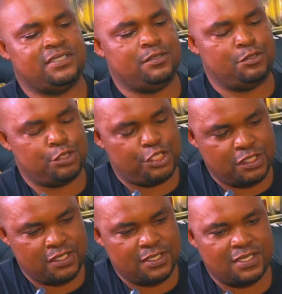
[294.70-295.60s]

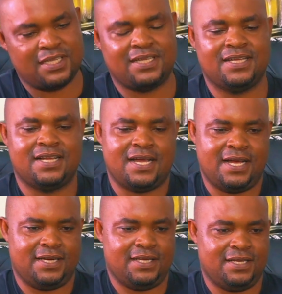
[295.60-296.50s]
erosion
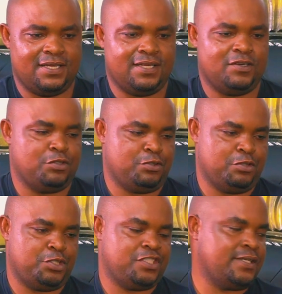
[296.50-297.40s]
and
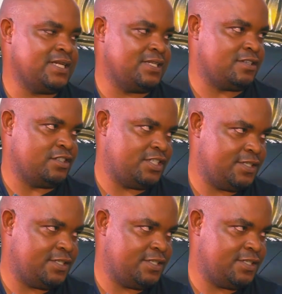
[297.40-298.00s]
ocean surge.